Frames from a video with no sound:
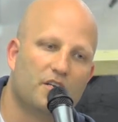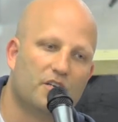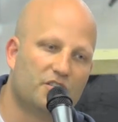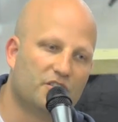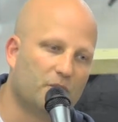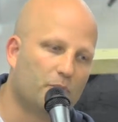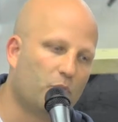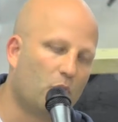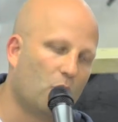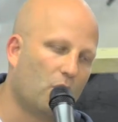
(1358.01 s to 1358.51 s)

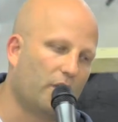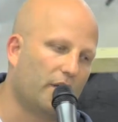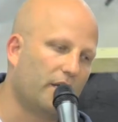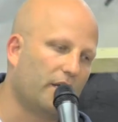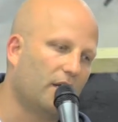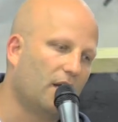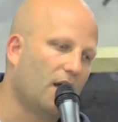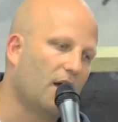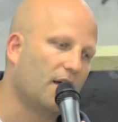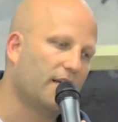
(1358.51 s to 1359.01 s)

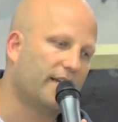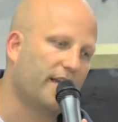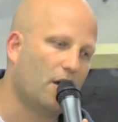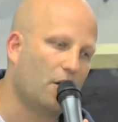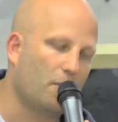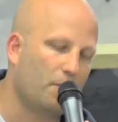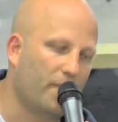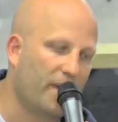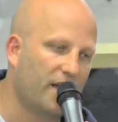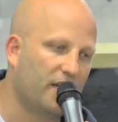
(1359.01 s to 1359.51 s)
supporting
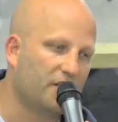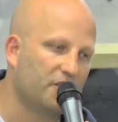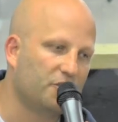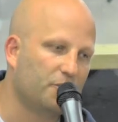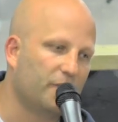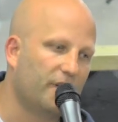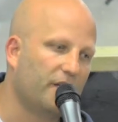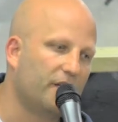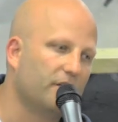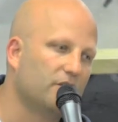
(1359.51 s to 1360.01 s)
account
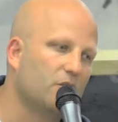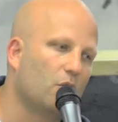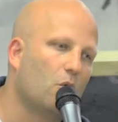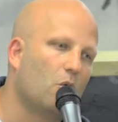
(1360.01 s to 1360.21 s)
management